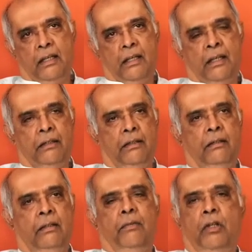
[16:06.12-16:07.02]

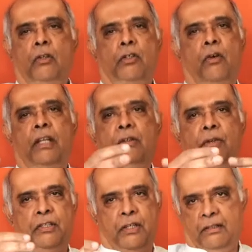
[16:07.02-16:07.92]
and they were not talking to
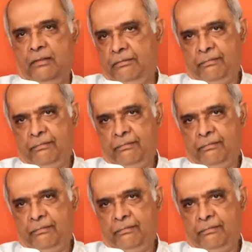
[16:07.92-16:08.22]
each other.